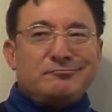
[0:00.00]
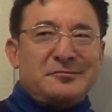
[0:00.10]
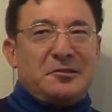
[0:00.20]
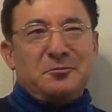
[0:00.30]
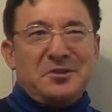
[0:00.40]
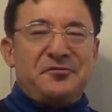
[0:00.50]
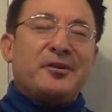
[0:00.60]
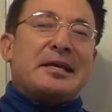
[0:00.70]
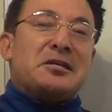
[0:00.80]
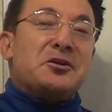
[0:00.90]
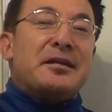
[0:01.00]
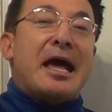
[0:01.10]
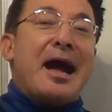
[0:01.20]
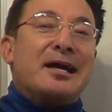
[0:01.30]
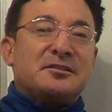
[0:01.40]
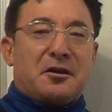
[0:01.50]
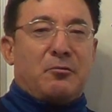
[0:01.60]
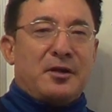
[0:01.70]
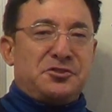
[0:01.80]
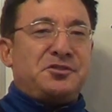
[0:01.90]
you don't really feel like you can ask a
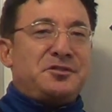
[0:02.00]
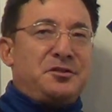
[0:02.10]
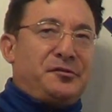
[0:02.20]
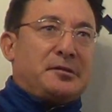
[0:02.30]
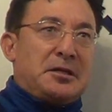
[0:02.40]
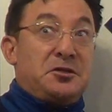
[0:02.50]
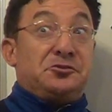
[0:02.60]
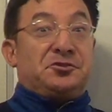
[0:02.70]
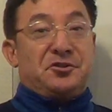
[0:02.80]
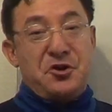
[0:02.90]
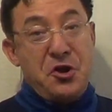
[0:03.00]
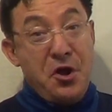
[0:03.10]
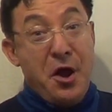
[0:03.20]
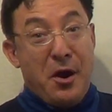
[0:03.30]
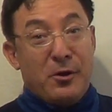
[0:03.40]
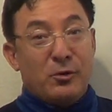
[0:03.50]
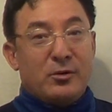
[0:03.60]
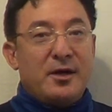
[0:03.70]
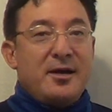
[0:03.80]
question. You feel like you should know.